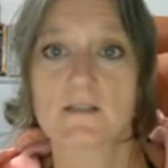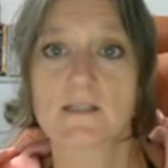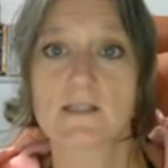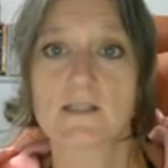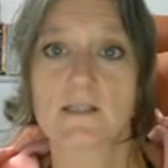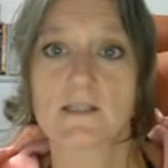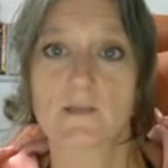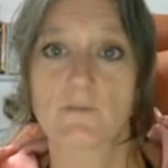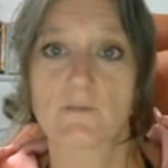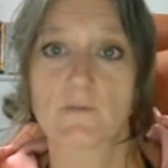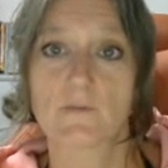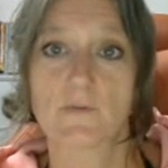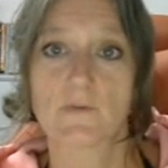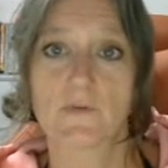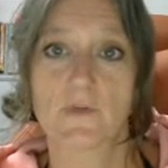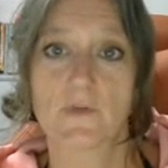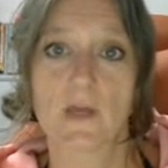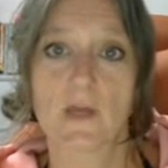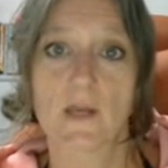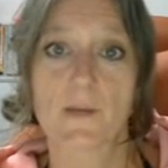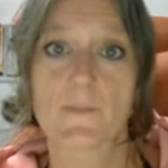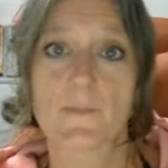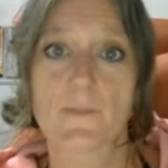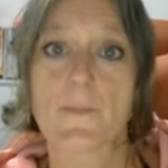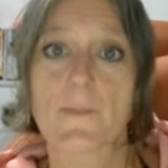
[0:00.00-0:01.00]

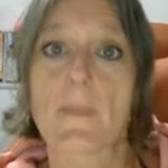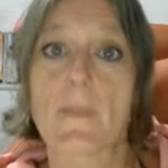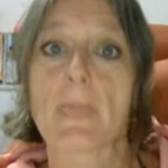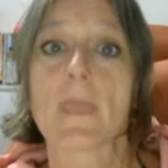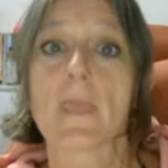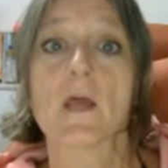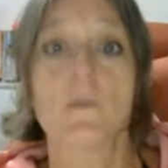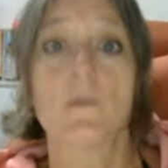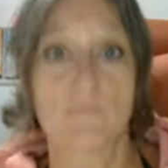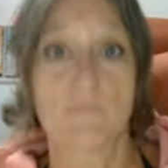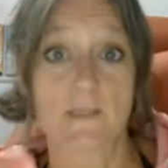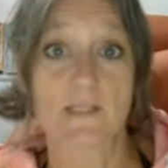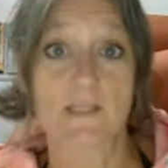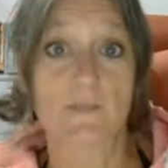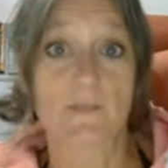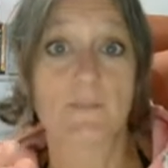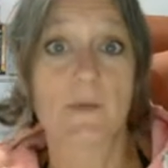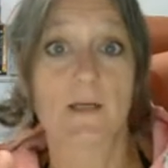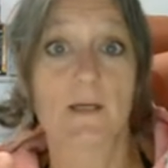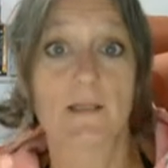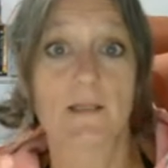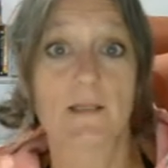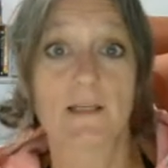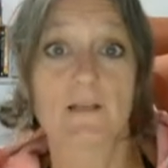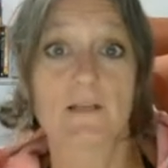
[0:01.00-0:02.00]
something, Mr.
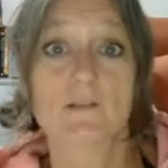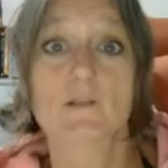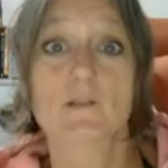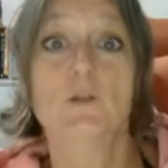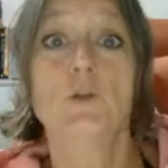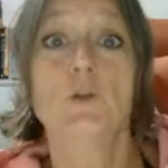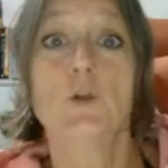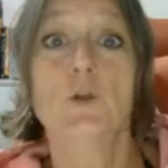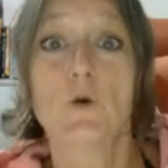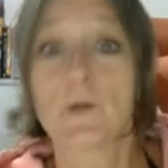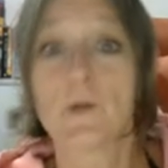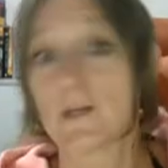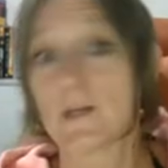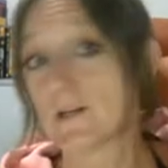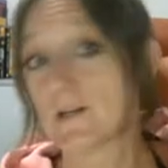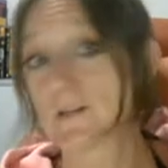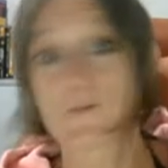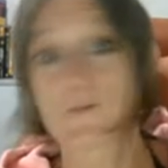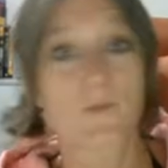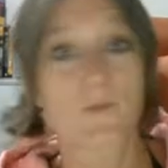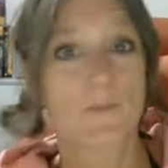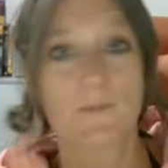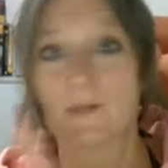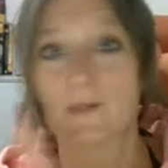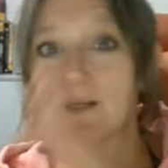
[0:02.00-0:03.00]
Birling's
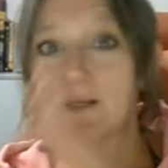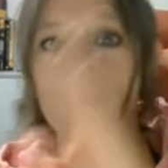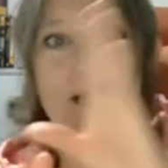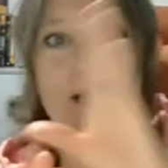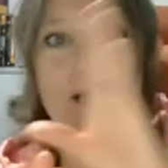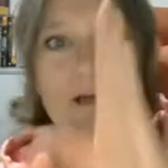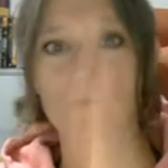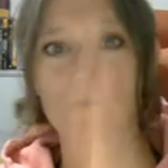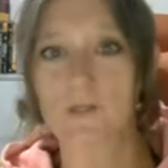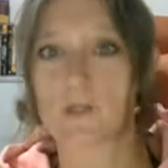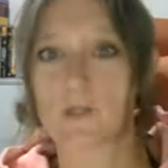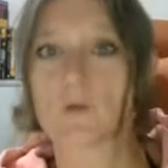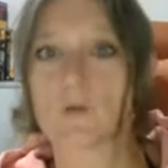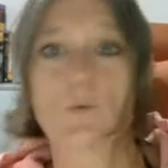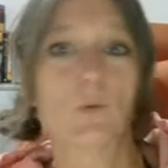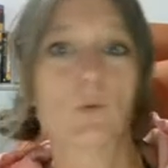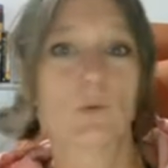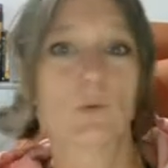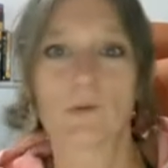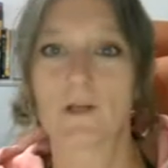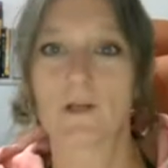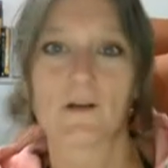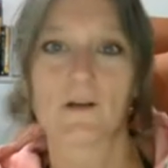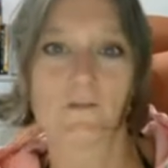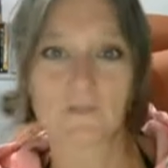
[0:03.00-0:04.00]
lawyers would be absolutely
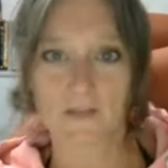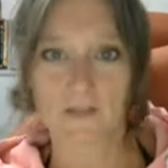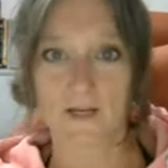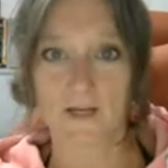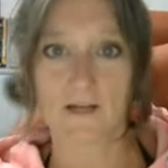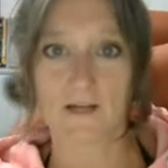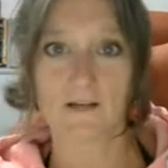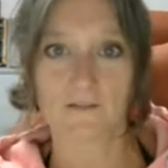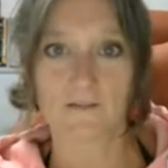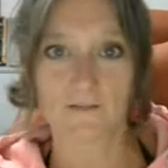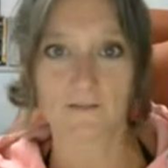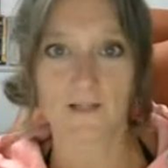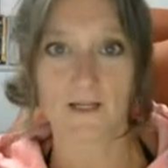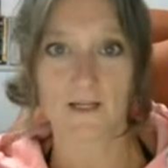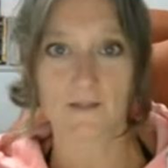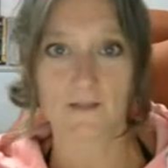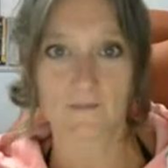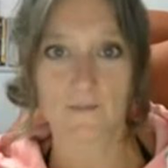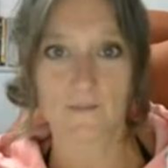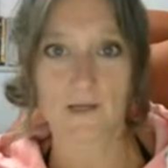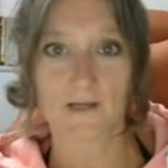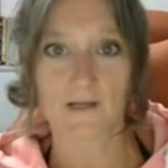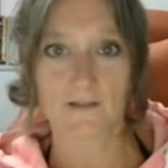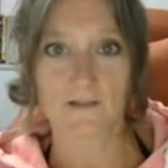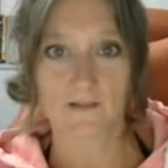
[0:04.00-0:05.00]
all over that
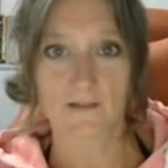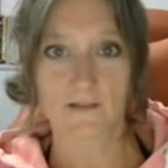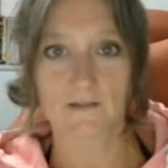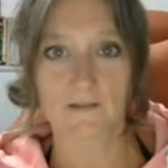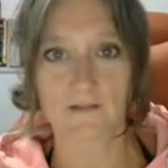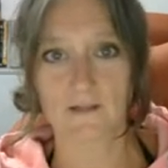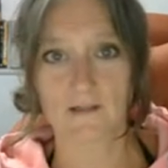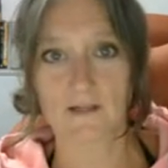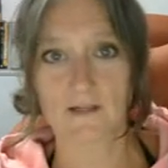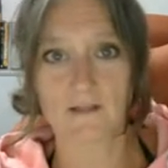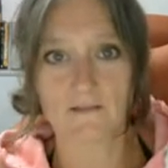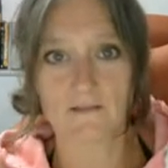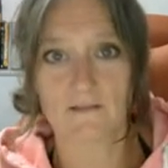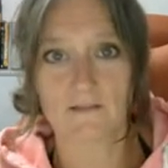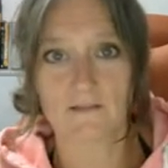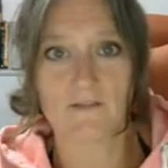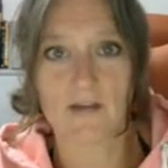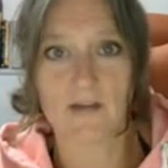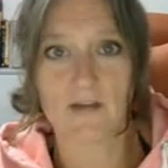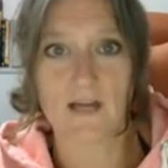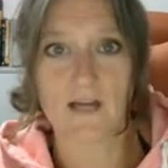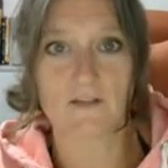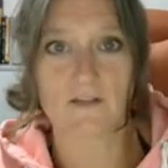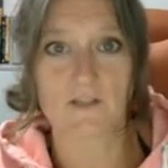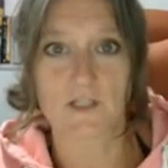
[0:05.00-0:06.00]
if
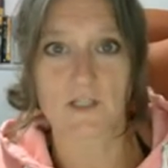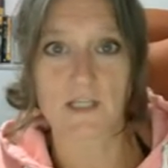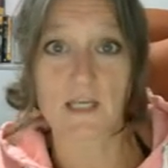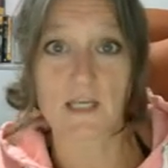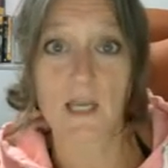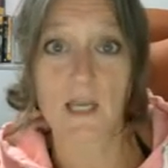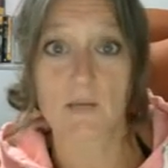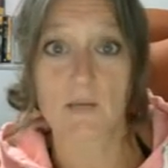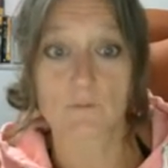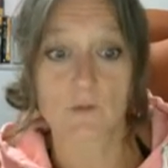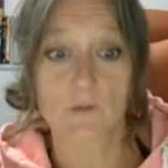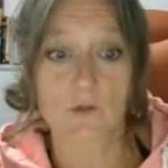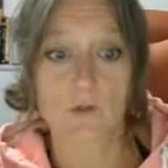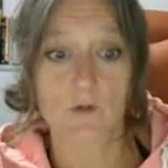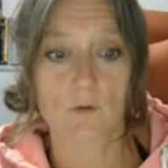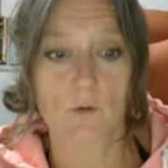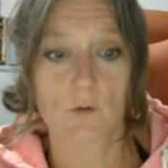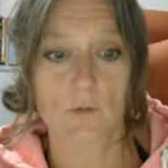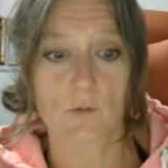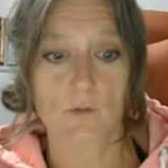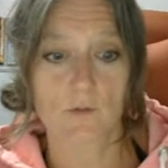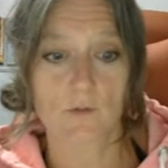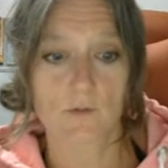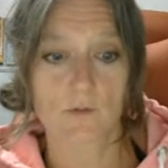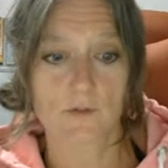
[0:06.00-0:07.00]
it actually came to
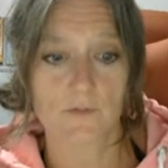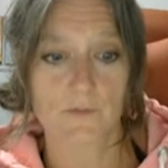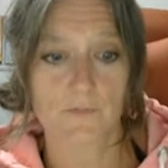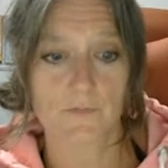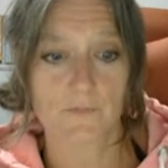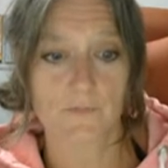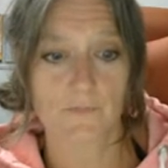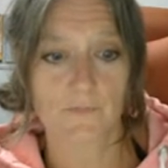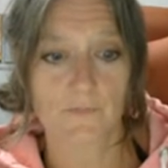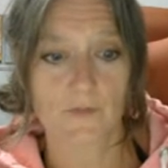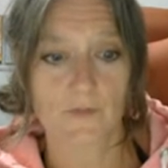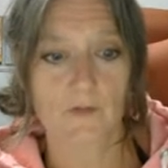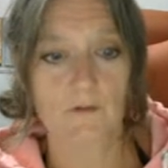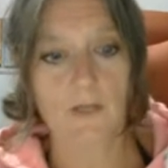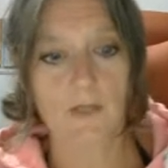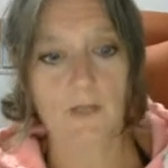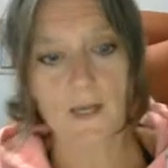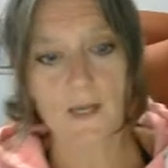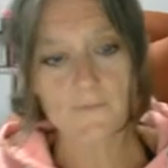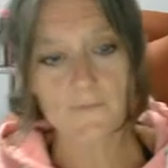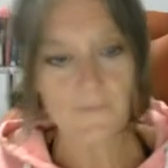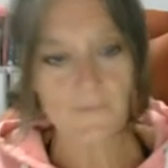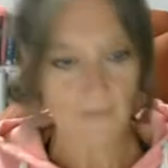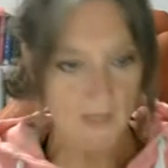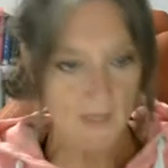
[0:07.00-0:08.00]
court.
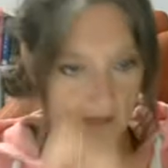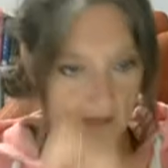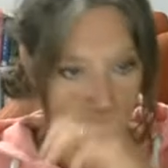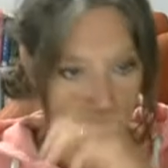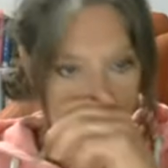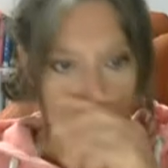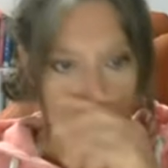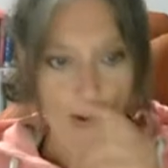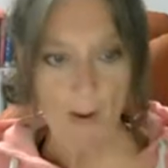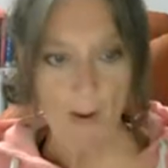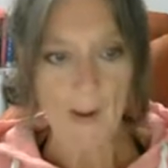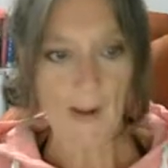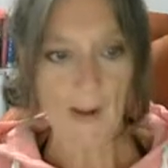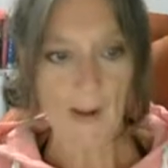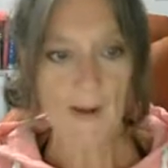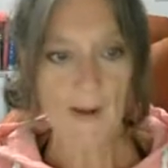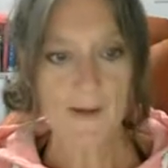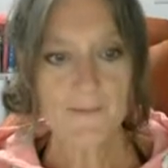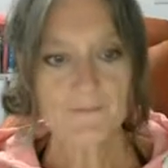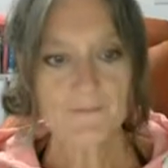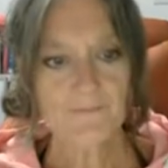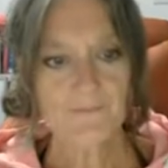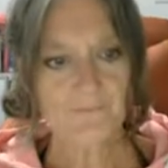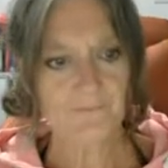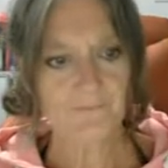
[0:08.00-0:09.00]
Okay.
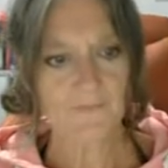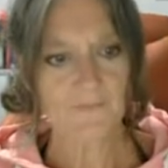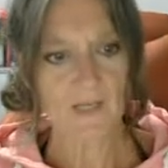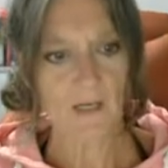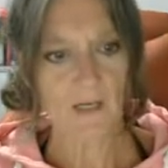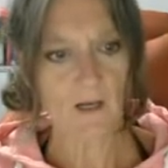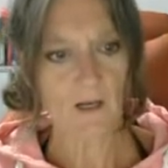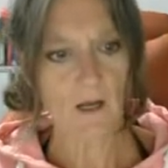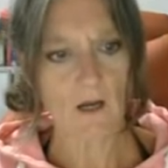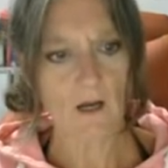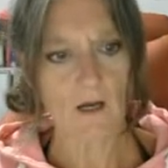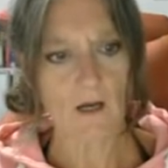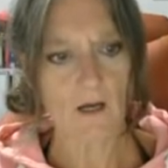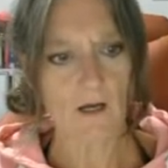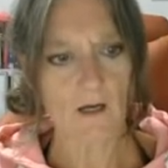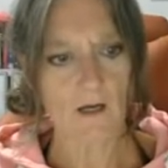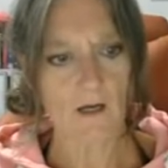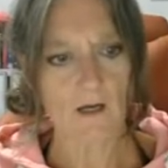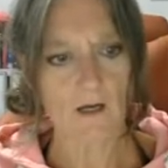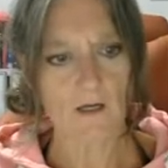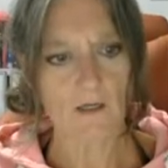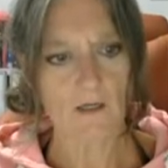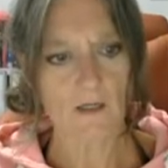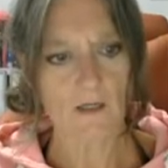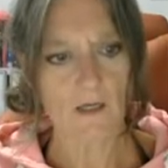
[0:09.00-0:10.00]

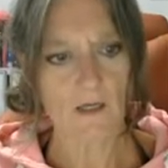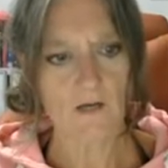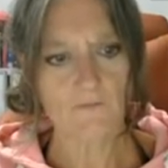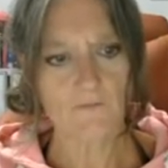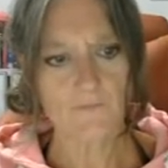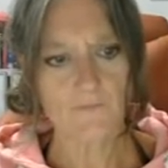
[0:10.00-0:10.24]
I've